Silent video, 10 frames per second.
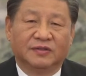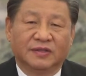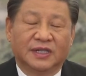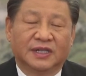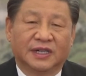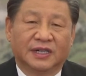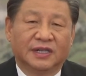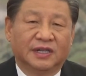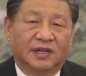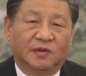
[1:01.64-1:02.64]
peak and
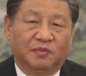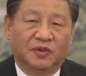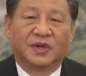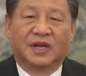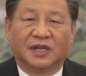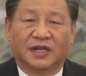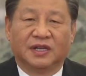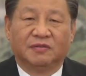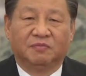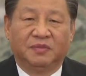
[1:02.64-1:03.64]
carbon neutrality
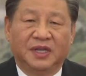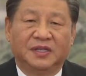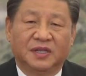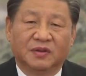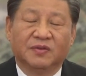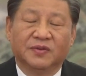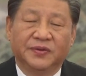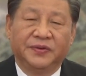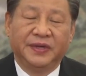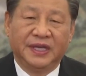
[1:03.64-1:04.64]
cannot be realized
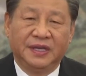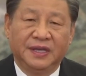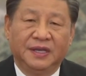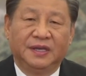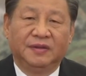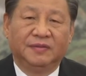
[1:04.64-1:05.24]
overnight.